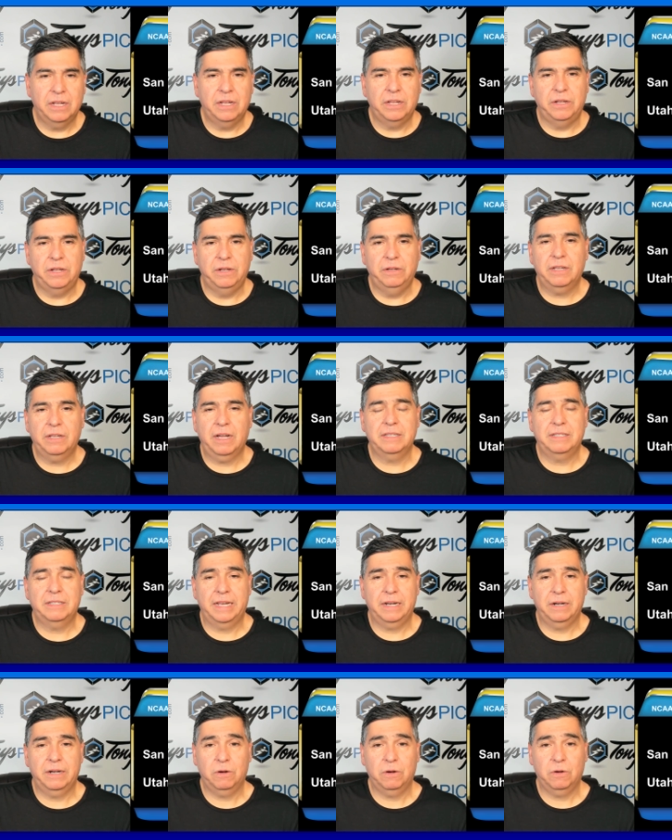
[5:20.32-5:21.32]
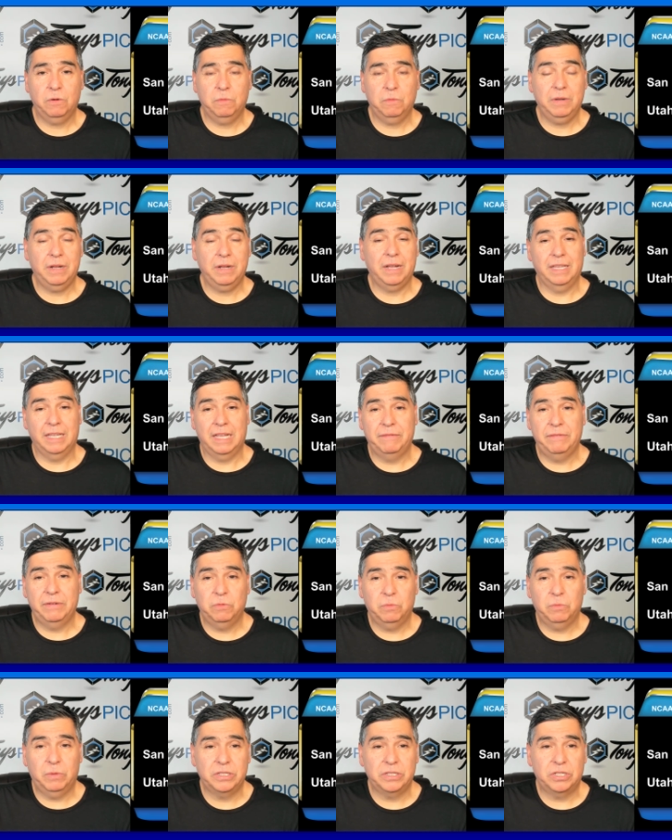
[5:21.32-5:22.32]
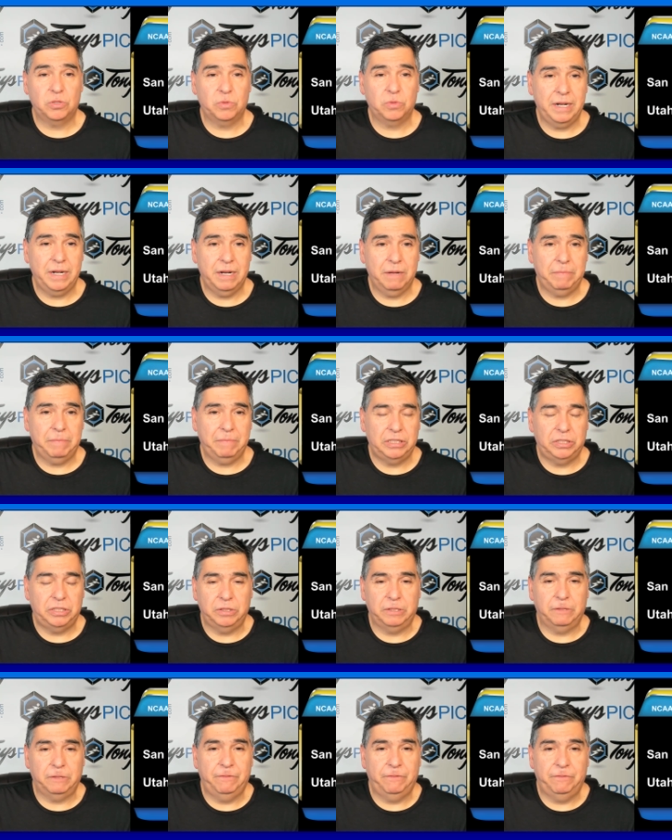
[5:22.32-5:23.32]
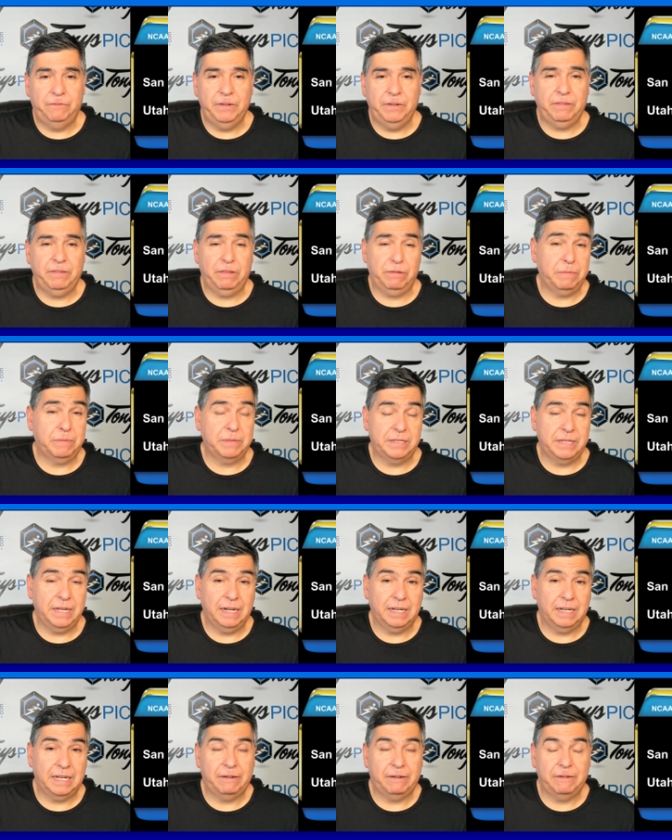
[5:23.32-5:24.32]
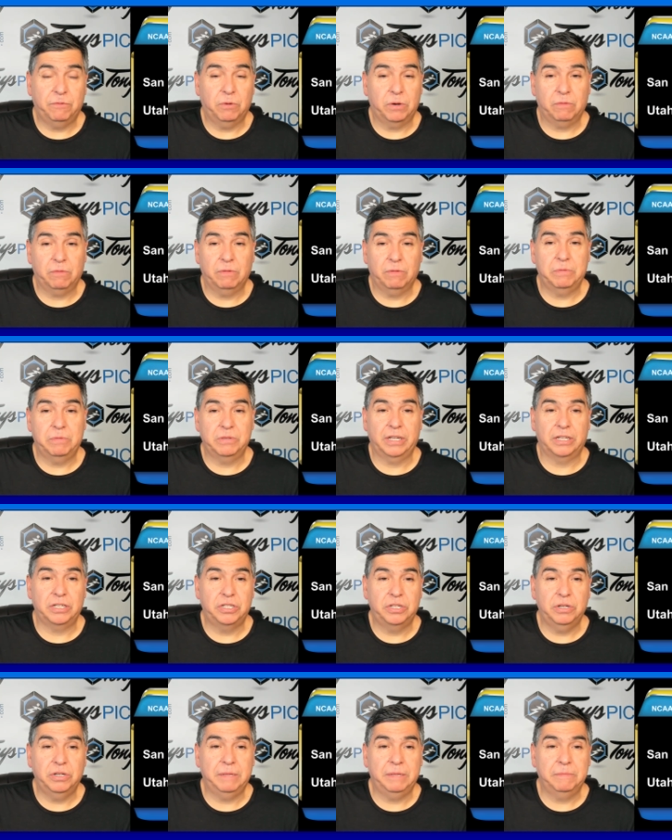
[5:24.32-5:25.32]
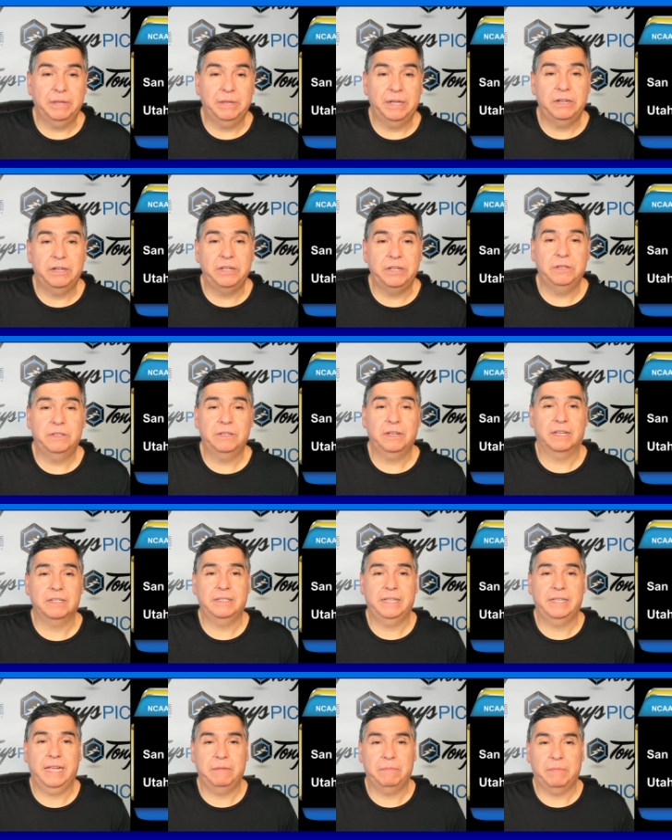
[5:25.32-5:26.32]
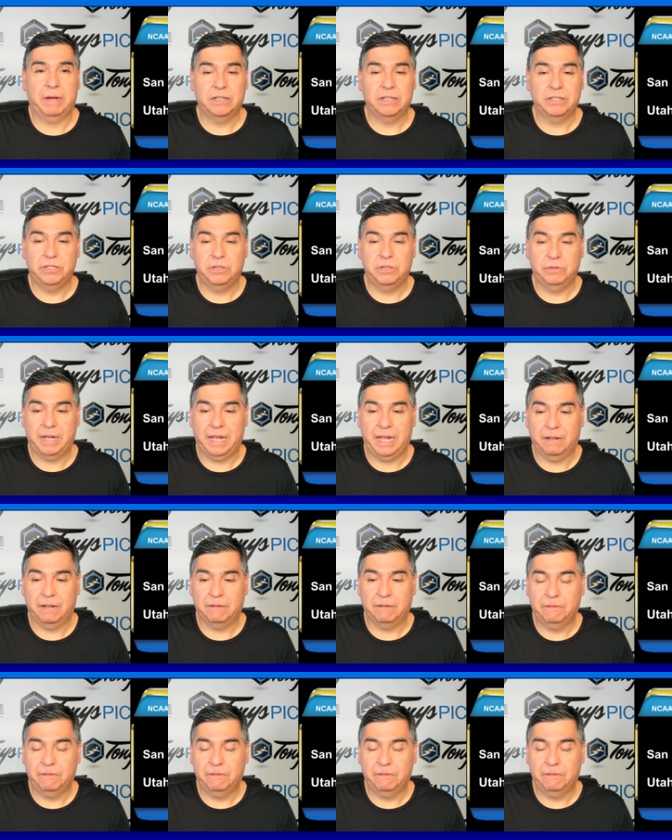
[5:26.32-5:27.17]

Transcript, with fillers: Utah State at home, 11-1 straight up by shooting 53%, allowing 41%. Shooting player, Utah State, minus 2.5.